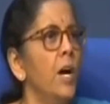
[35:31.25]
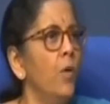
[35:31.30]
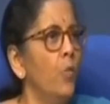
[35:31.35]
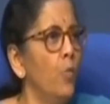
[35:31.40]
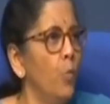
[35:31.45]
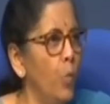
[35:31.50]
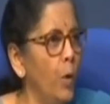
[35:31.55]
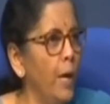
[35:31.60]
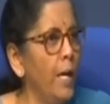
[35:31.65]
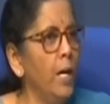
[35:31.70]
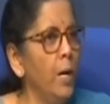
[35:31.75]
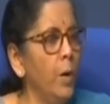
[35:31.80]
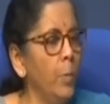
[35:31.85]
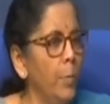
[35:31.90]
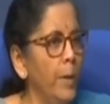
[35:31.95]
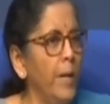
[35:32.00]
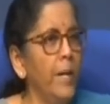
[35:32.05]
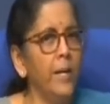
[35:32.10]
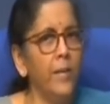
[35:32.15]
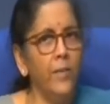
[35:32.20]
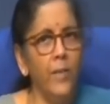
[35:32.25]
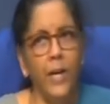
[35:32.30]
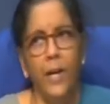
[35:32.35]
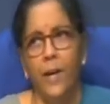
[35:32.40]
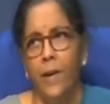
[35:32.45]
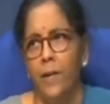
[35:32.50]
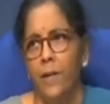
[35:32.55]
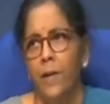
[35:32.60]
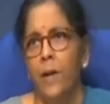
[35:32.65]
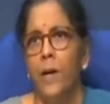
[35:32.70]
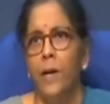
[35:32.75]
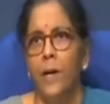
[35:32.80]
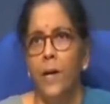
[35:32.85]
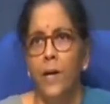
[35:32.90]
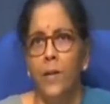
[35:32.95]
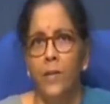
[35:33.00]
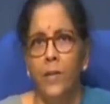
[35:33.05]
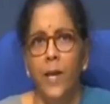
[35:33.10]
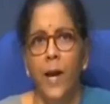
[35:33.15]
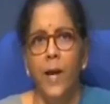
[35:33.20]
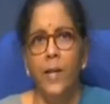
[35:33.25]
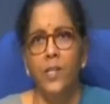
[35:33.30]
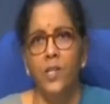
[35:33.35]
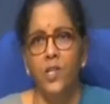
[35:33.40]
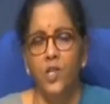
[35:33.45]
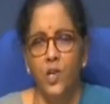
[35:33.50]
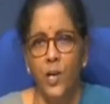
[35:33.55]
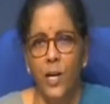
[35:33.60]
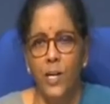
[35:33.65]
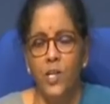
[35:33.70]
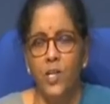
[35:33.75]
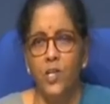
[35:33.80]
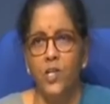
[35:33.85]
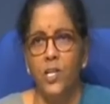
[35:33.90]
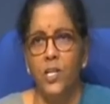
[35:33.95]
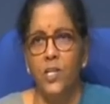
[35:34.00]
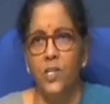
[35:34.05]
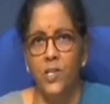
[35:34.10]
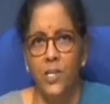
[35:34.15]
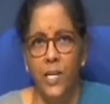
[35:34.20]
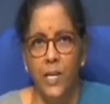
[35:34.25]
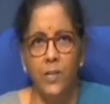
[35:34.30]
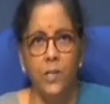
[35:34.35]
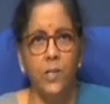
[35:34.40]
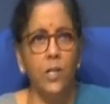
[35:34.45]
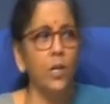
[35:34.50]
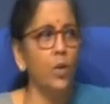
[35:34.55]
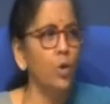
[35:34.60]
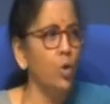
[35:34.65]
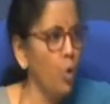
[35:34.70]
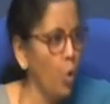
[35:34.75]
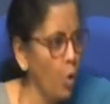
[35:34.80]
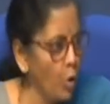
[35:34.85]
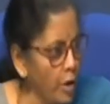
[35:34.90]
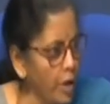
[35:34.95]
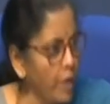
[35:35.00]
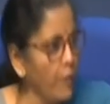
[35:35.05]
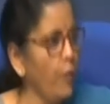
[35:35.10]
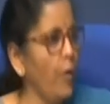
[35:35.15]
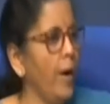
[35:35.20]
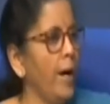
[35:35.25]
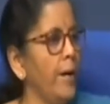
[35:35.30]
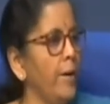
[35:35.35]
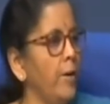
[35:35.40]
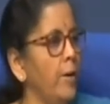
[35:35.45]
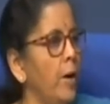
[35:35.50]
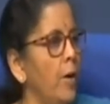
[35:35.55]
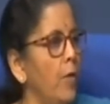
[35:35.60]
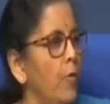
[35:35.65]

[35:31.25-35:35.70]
will be there in that strategic sector notified